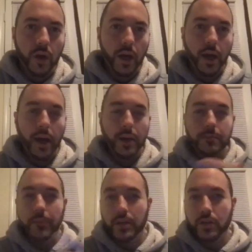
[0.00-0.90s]

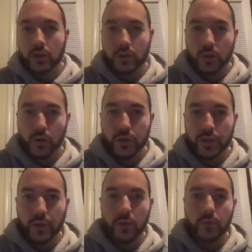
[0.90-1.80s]
I talked to Coach
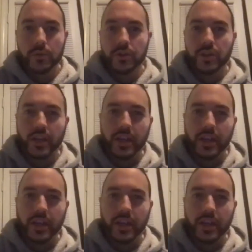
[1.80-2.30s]
Eagle and was just like,